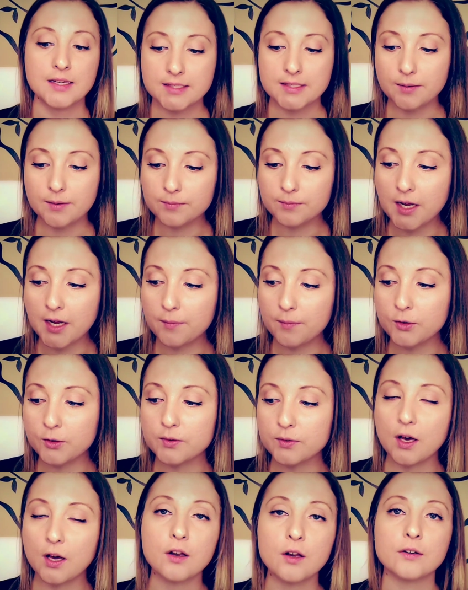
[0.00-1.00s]
Sometimes it
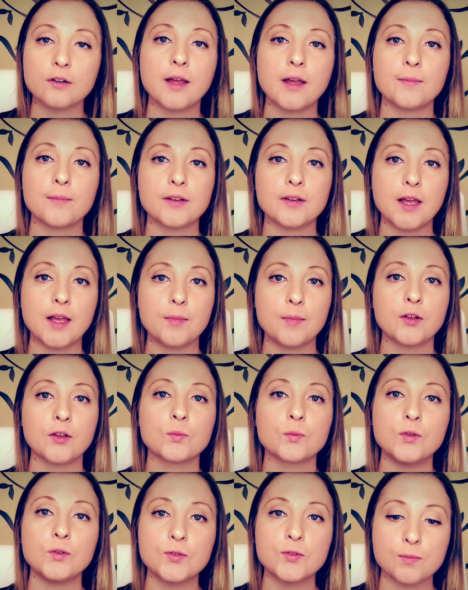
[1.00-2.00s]
was 100 times a day, because when